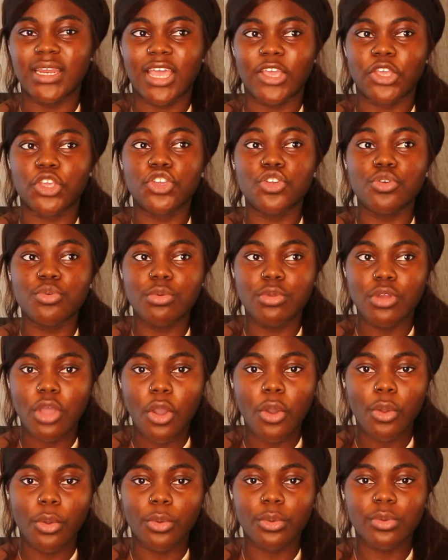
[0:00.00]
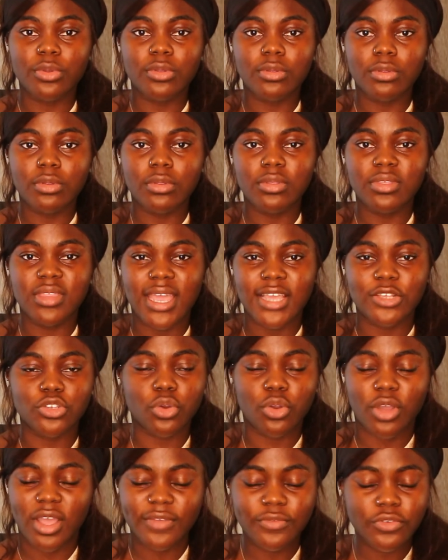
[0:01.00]
Like, you know that it's
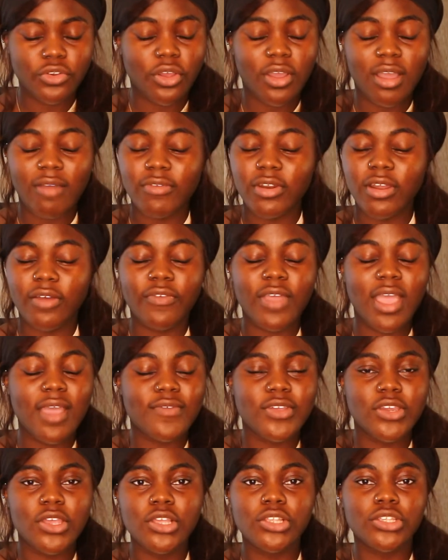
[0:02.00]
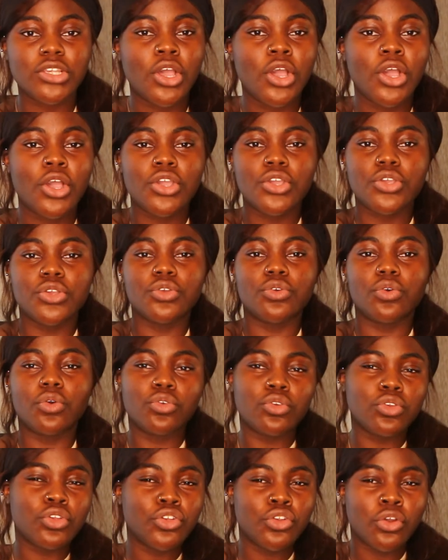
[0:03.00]
your gut. If you don't have enough evidence,
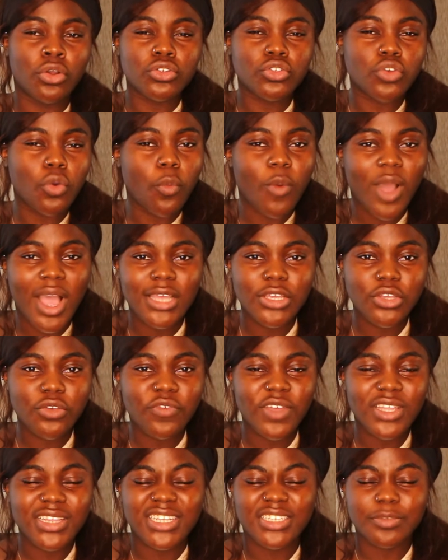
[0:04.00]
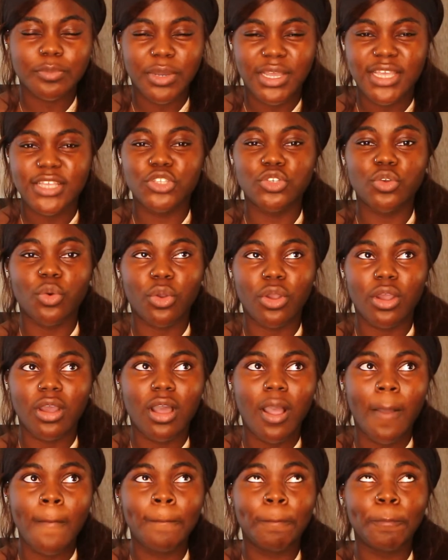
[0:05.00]
you're not sure why you think this, but it's your
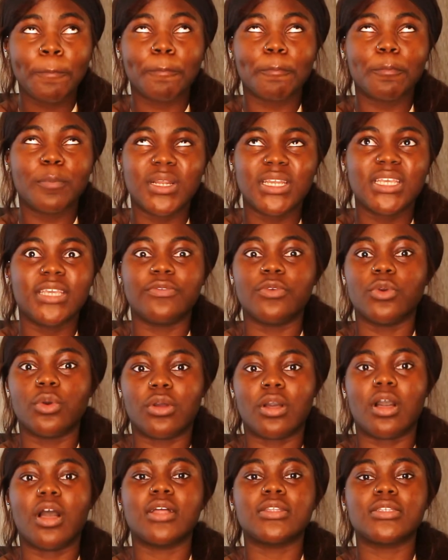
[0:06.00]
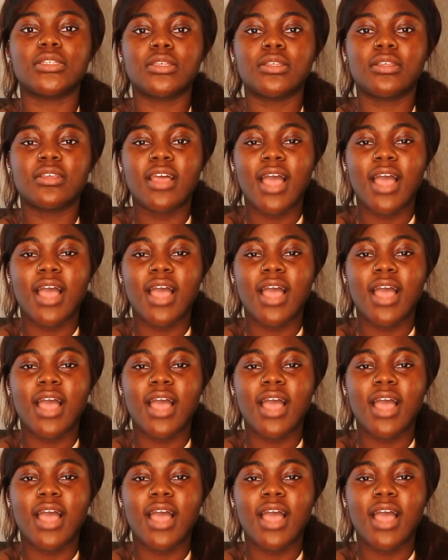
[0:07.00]
gut. Believe your gut.